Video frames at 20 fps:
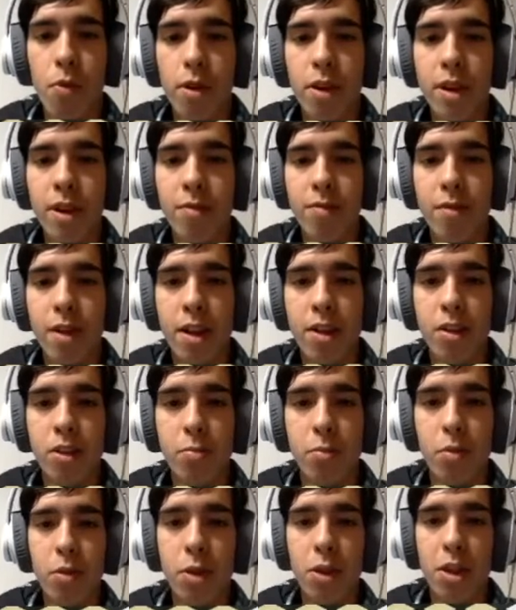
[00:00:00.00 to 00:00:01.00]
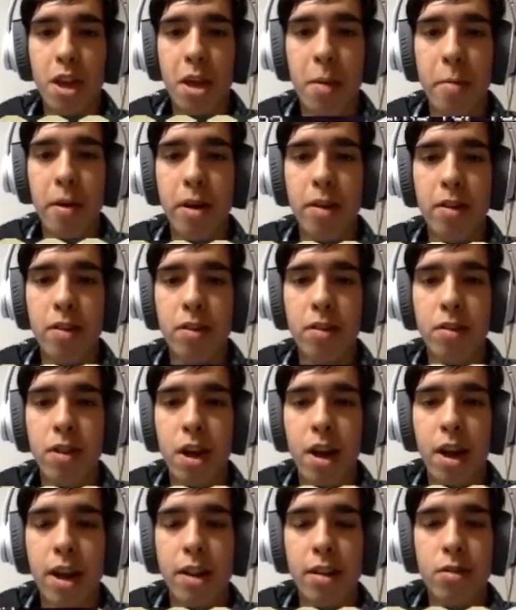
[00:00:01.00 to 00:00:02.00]
heat vents, put them on the
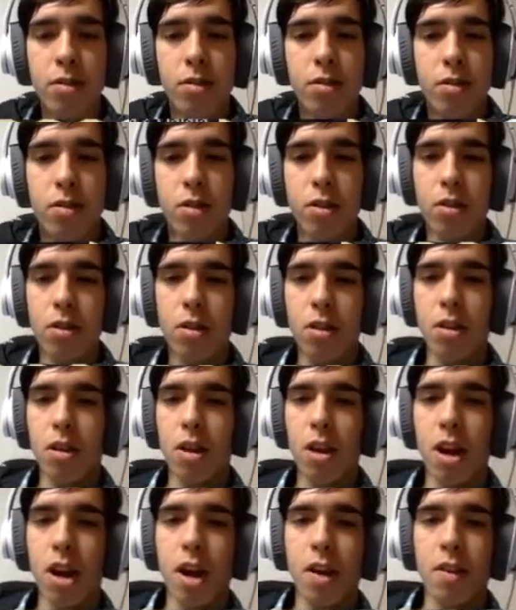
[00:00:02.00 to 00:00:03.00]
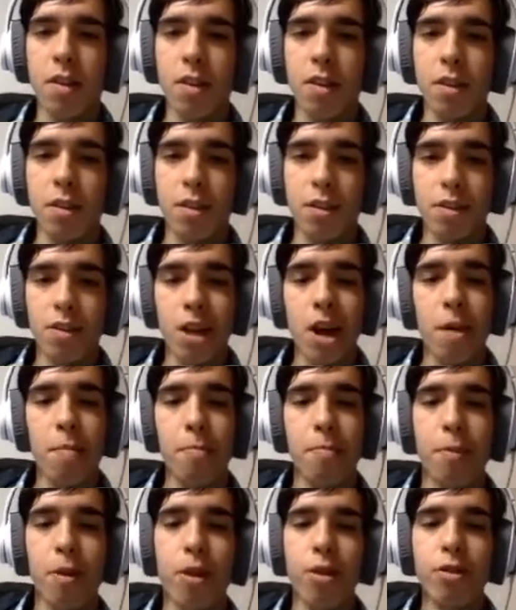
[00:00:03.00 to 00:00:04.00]
sides, on the
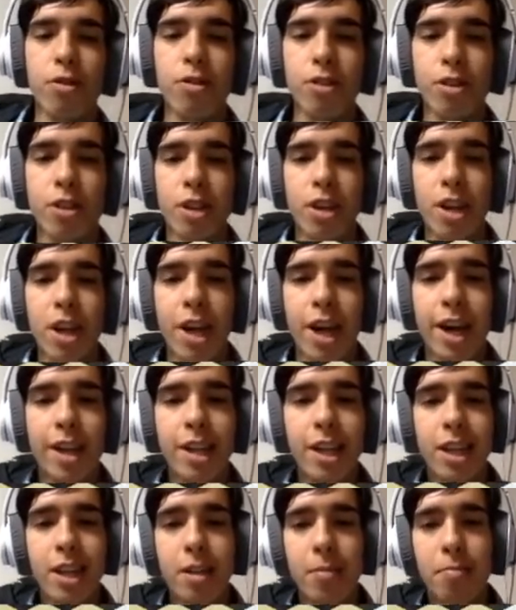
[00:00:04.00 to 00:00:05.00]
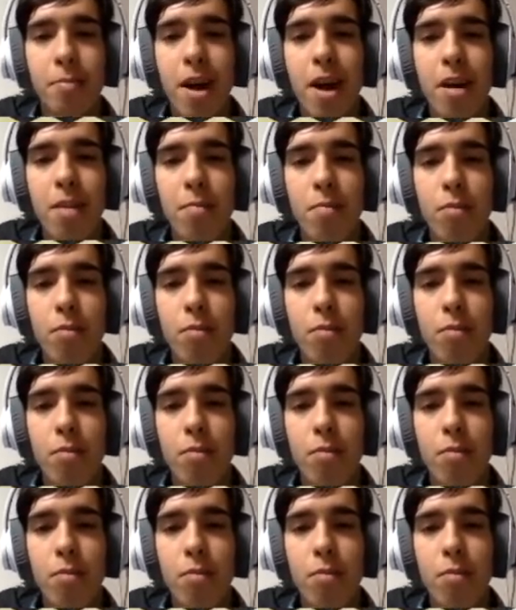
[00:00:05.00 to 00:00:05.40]
top part, and then in the bottom